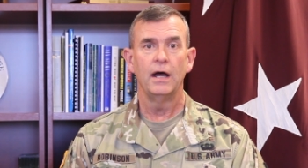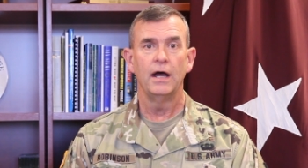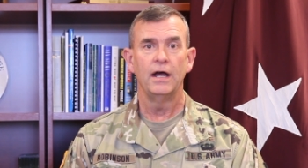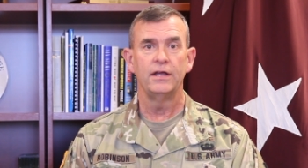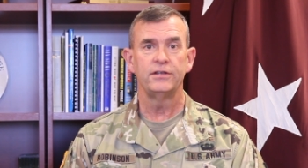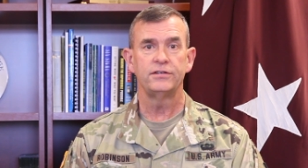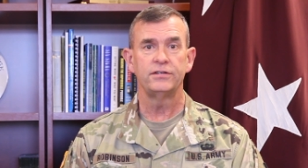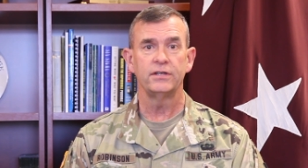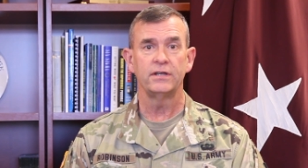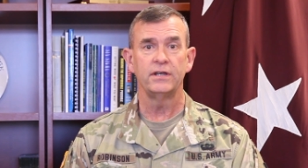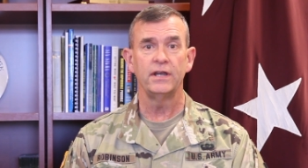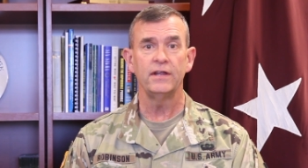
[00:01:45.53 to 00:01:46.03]

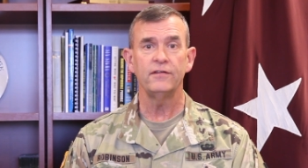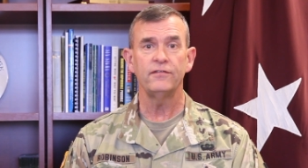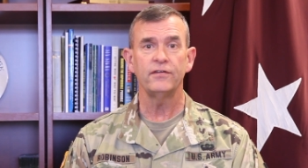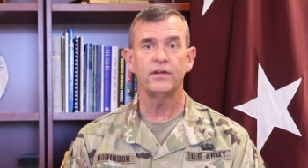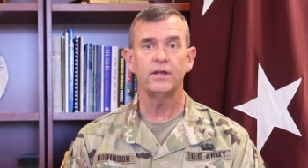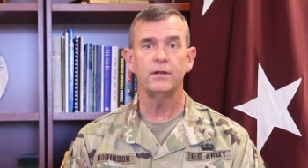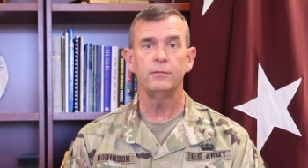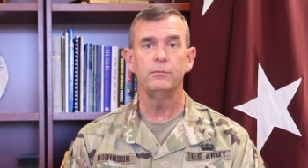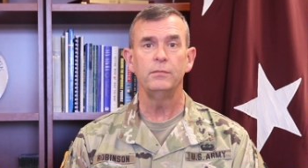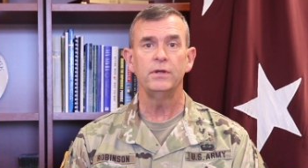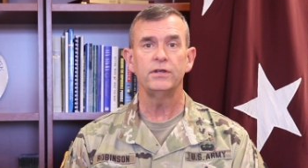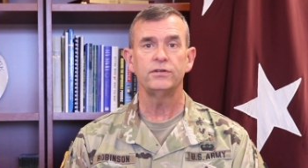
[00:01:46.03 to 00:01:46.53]
A
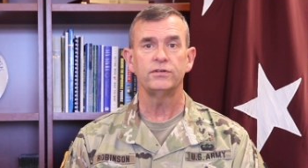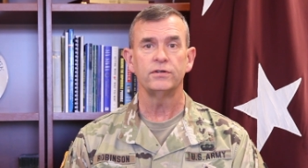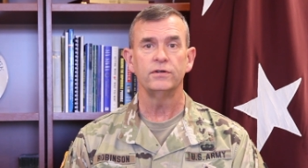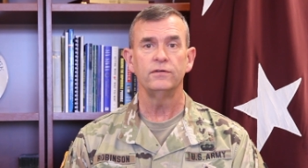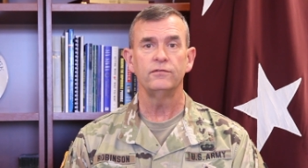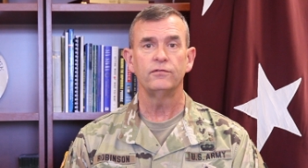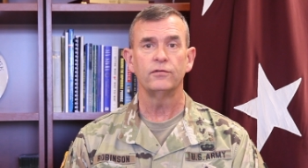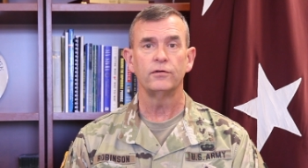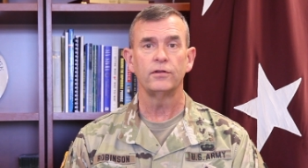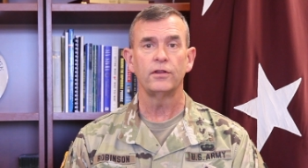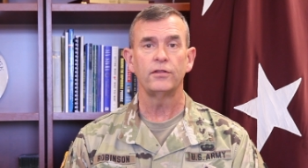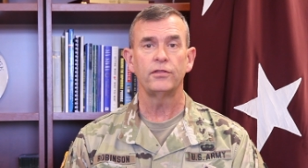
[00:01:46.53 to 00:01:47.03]
significant
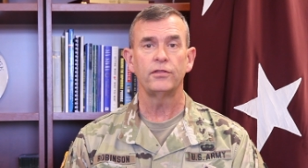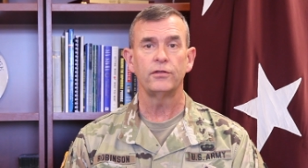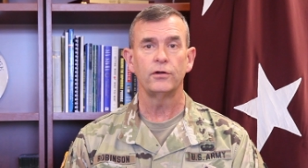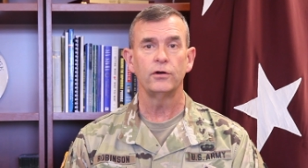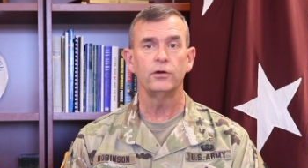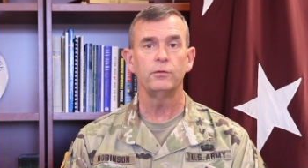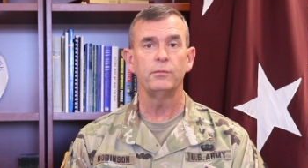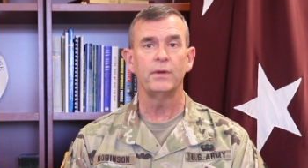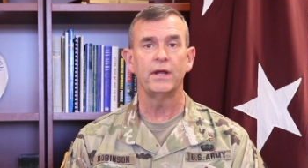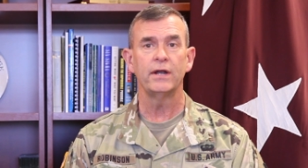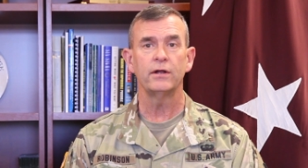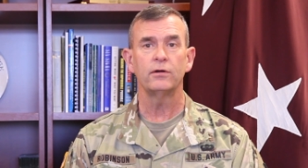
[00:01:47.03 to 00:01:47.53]
mission for the
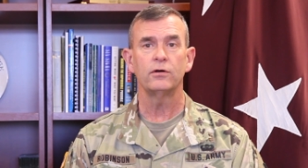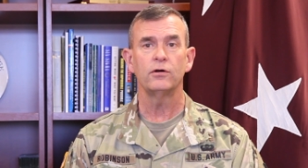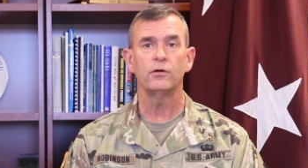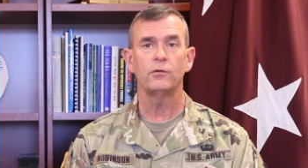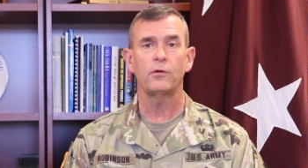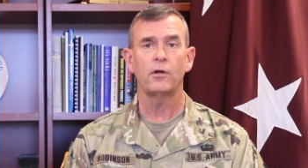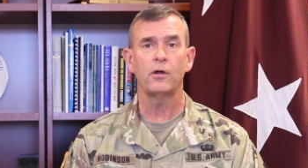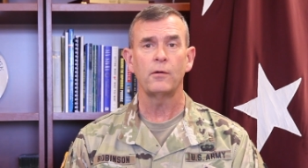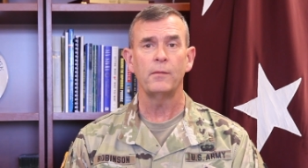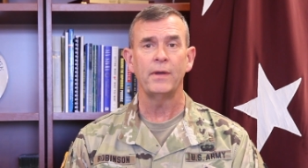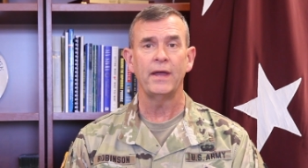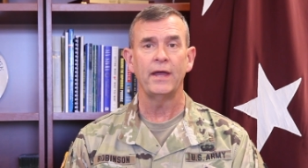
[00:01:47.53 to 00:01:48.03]
3rd Medical
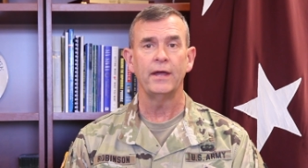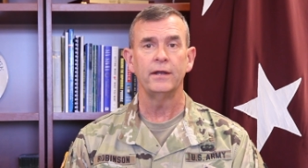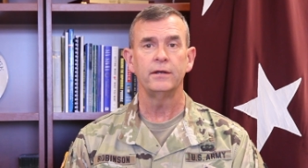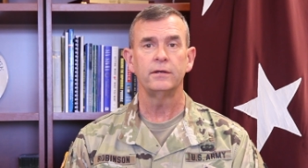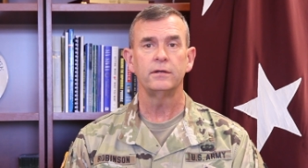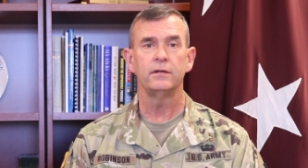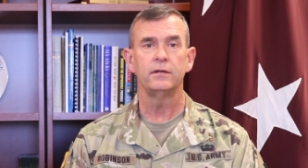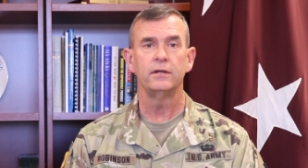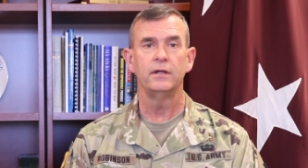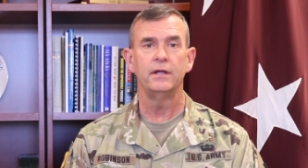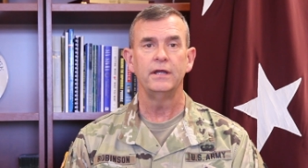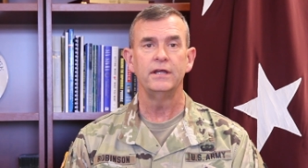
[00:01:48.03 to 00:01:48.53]

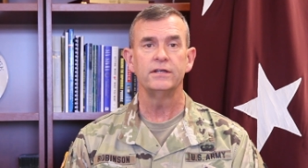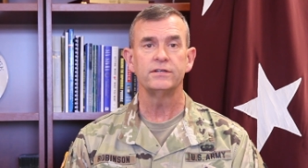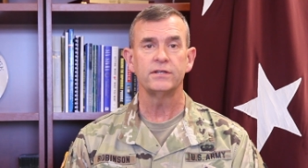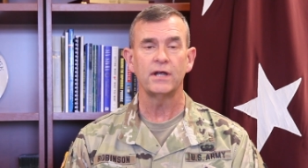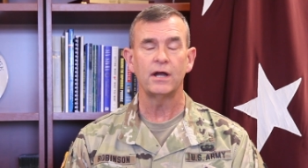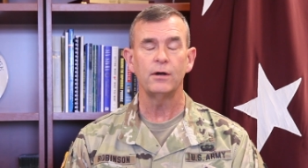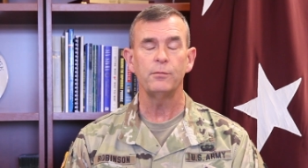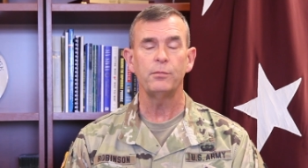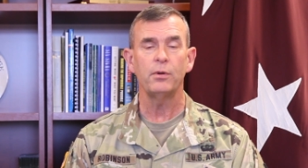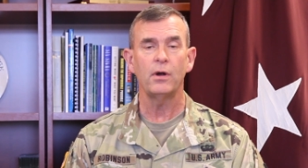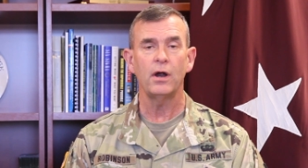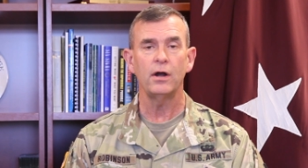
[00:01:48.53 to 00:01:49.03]
Command is
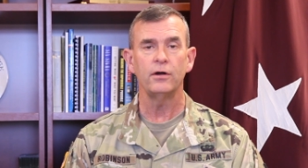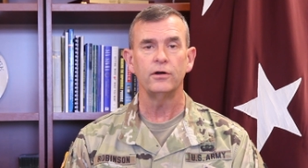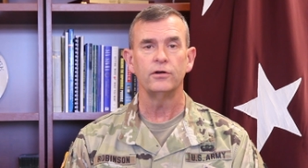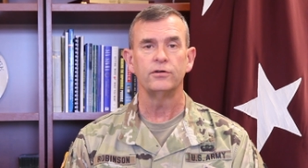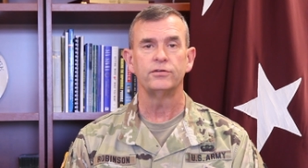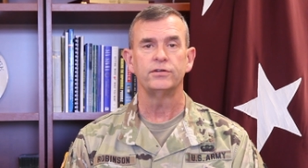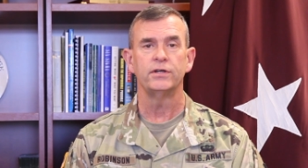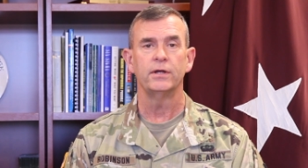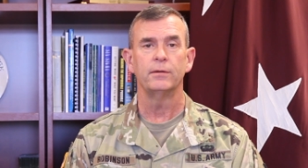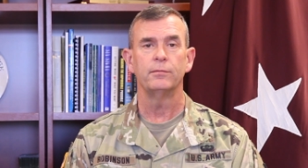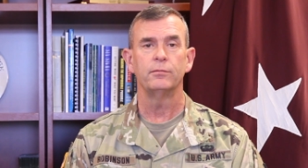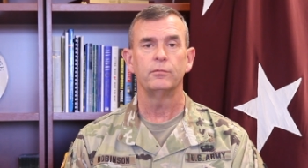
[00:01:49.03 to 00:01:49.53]
our
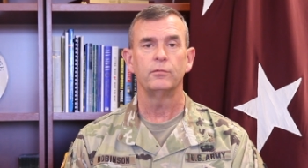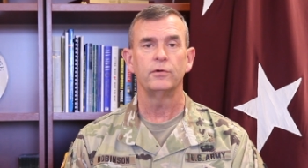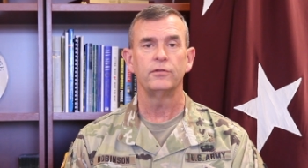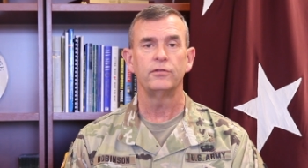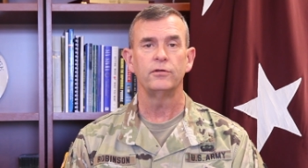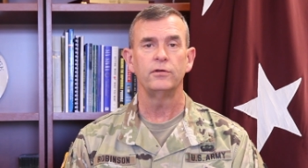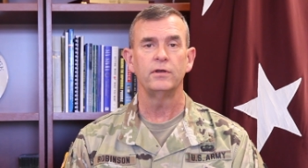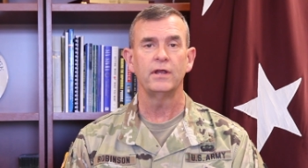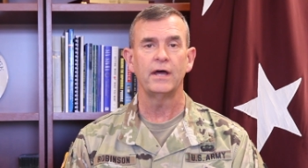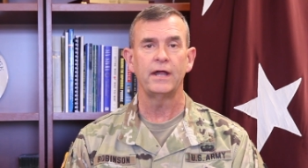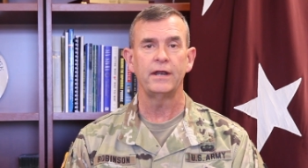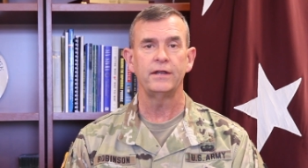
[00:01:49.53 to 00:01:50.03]
partnership with the
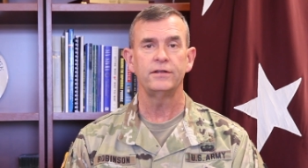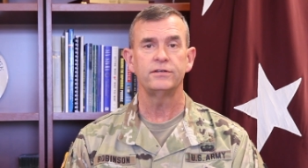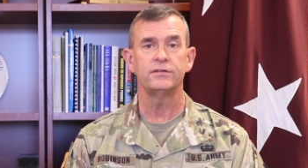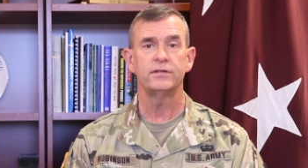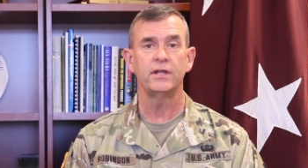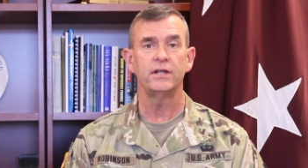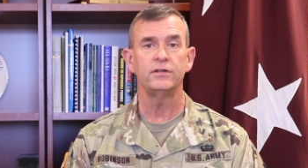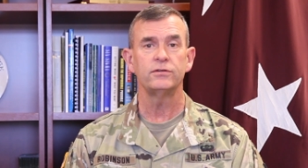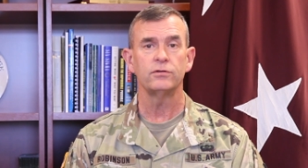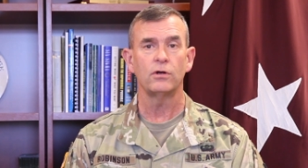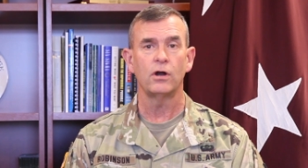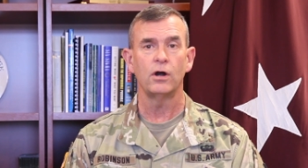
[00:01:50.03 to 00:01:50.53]
United
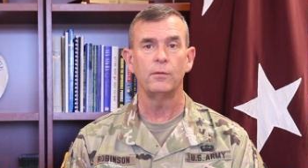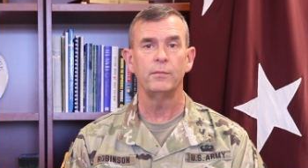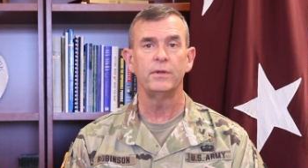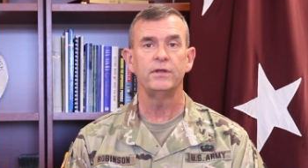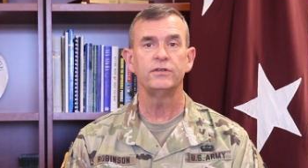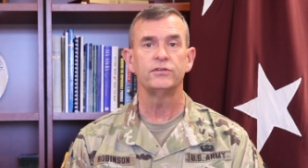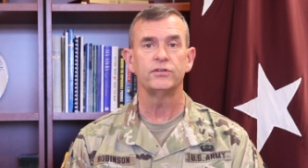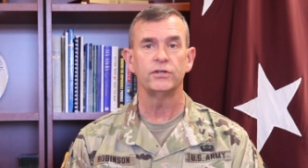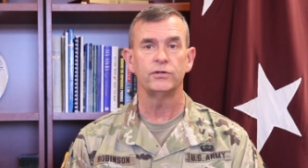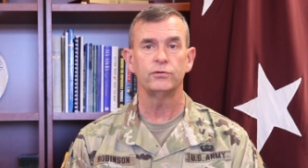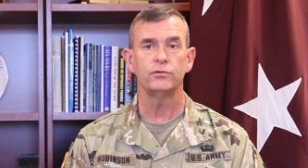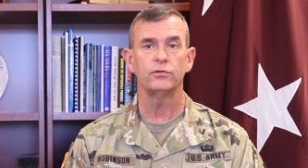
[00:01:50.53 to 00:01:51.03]
States Army
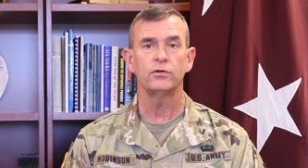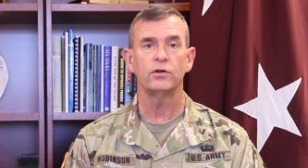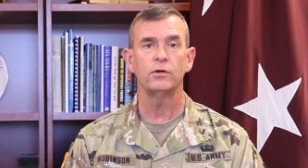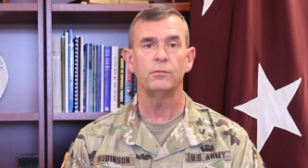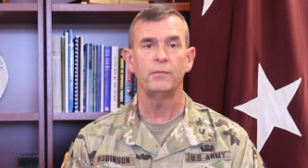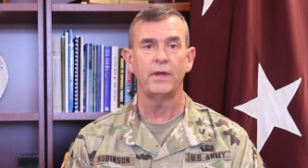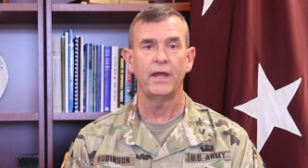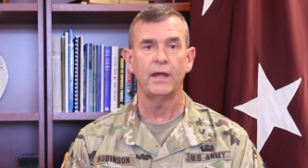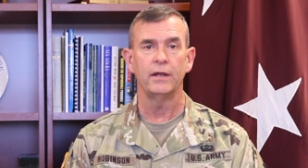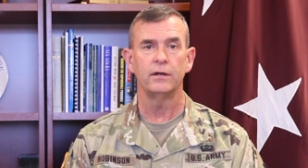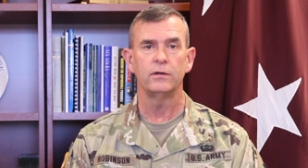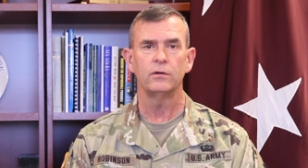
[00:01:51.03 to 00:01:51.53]
Central
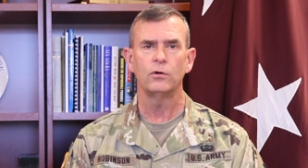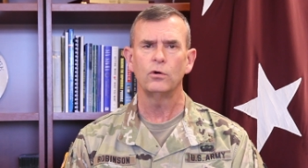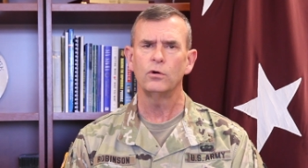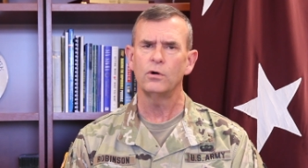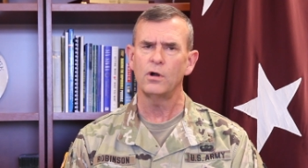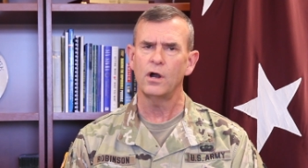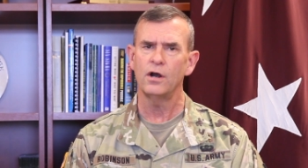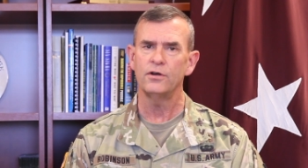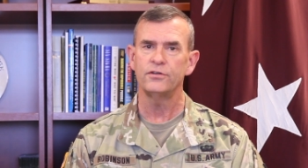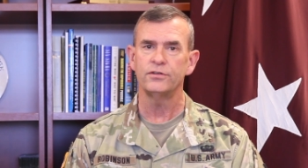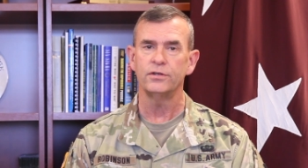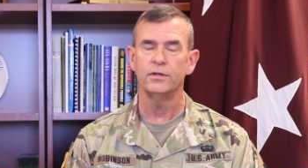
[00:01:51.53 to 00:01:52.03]
Command, or
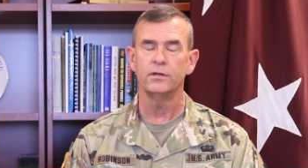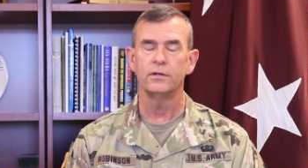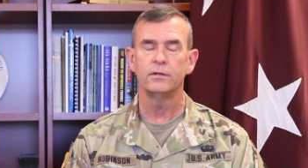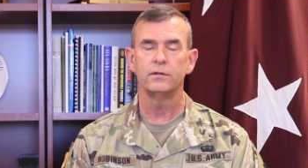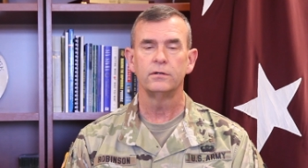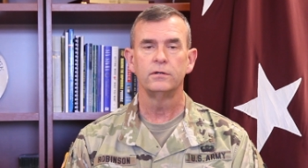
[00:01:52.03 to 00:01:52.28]
ARCENT.